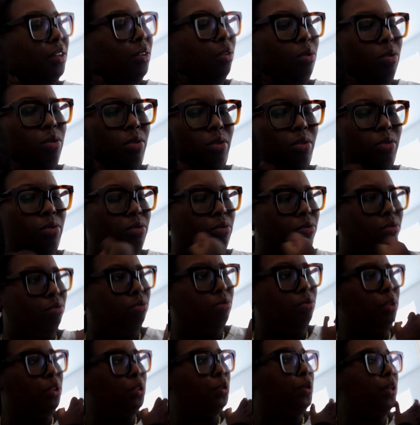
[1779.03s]
Ooh,
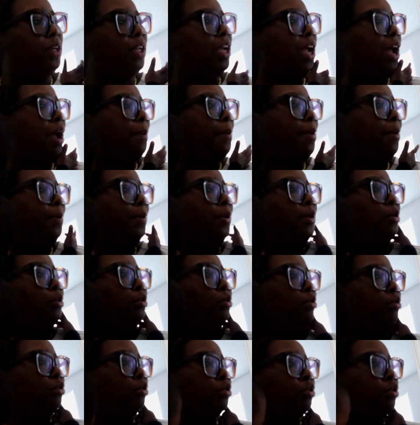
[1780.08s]
which one of y'all
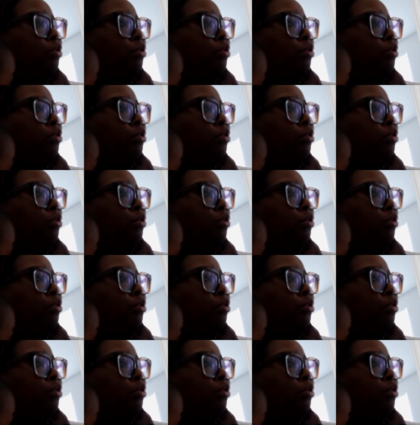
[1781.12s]
boo-boo?